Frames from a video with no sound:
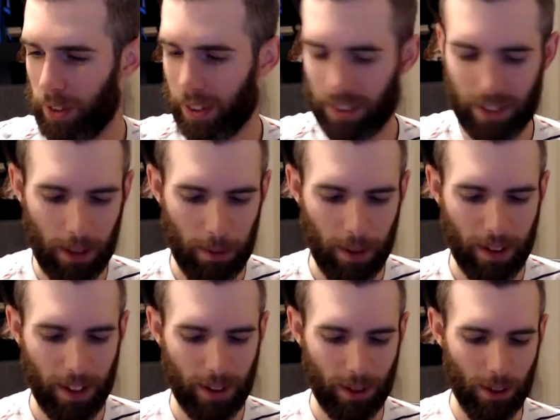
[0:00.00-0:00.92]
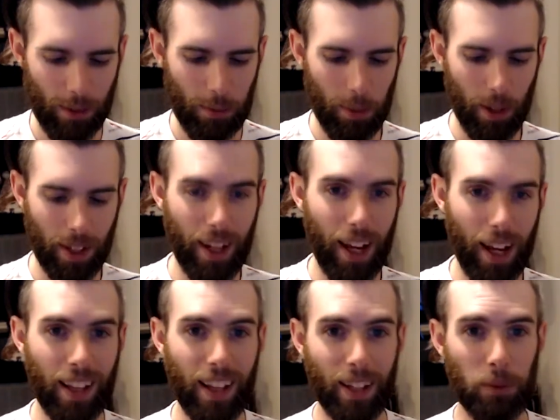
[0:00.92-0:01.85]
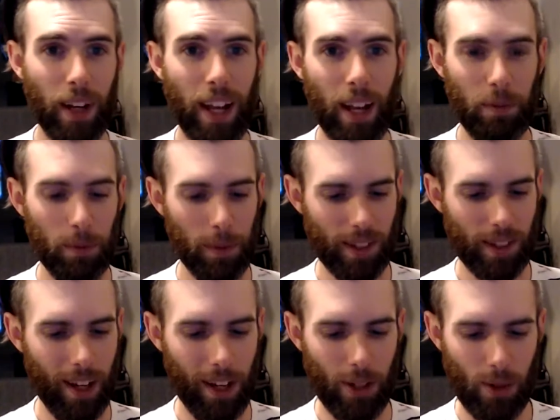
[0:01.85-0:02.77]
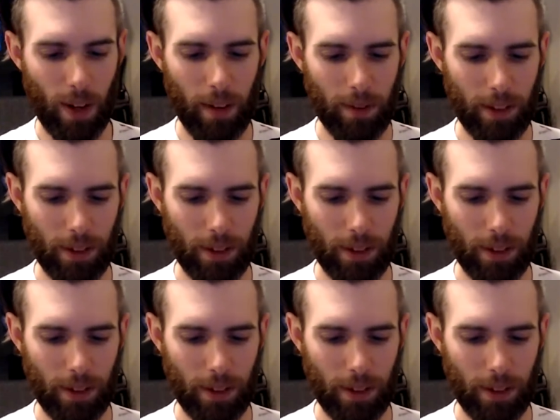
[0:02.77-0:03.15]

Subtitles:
Excited about that stuff. But I like what I have from this guy on draft.